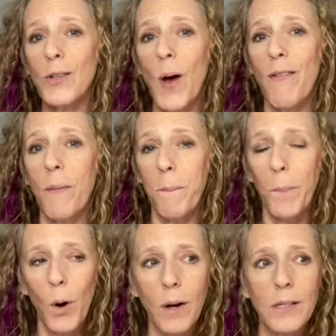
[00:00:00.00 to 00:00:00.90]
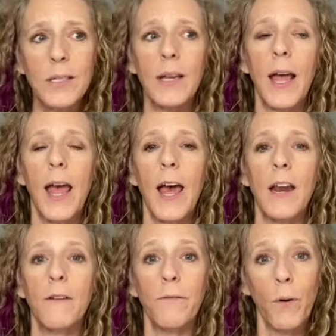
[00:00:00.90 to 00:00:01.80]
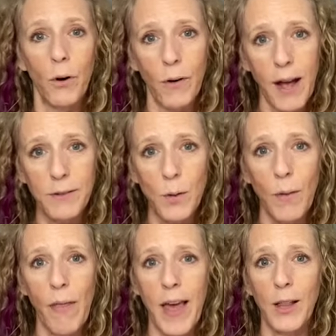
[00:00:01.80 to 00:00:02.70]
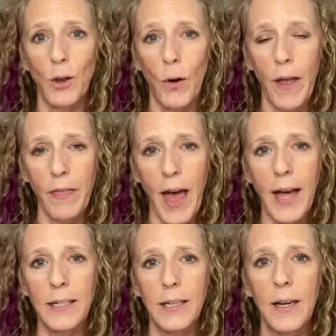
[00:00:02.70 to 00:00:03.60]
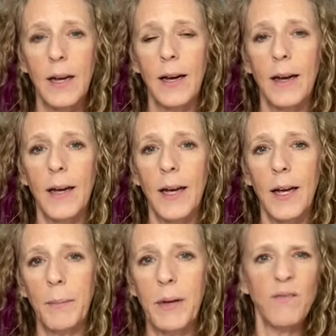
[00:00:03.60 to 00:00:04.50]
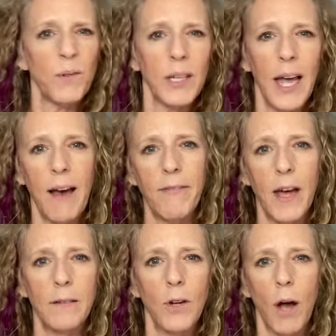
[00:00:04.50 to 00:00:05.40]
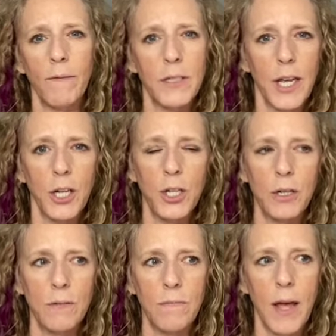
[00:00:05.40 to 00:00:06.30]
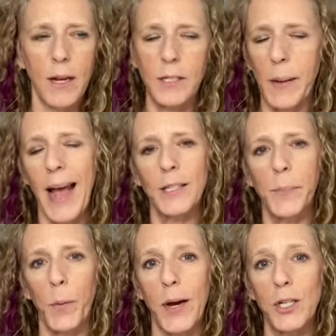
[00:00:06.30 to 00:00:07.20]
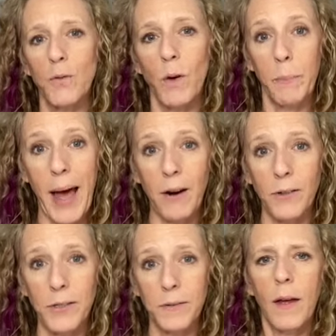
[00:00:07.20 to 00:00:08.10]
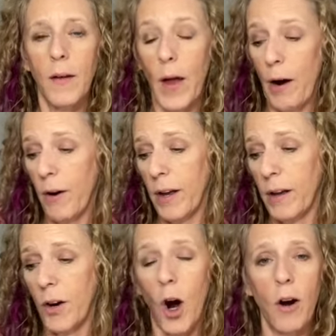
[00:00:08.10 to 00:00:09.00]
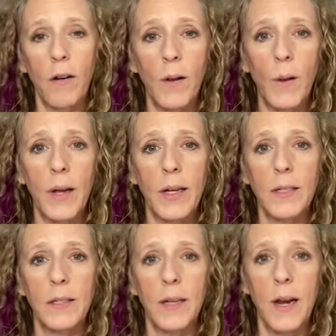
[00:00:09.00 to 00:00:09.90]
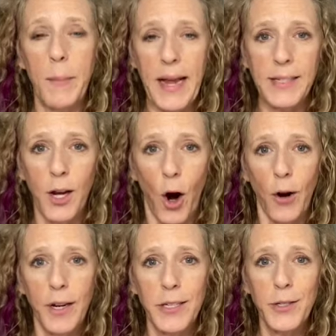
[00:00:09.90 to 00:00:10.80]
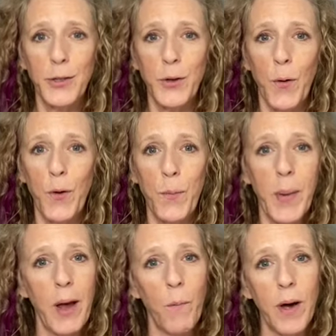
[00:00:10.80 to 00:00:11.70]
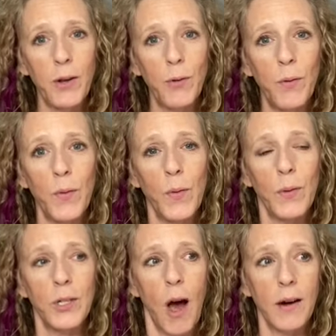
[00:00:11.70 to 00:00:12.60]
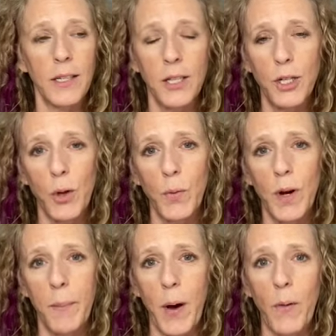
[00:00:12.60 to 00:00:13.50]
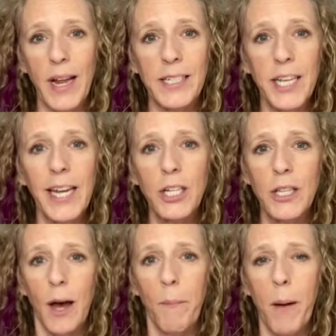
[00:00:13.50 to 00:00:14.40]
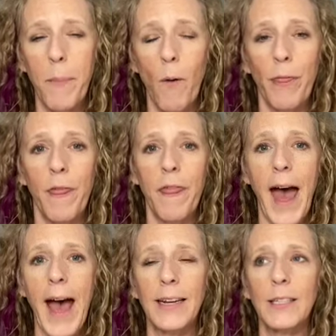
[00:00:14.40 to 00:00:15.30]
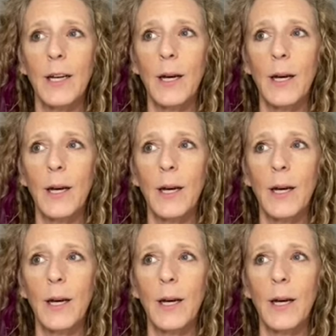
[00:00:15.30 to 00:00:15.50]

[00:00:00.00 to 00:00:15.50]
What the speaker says: having books and photographs so that they can look at that and really have that conversation and exploration with patterns. Carle is an amazing artist, so you might want to talk to the children about and teach them about that,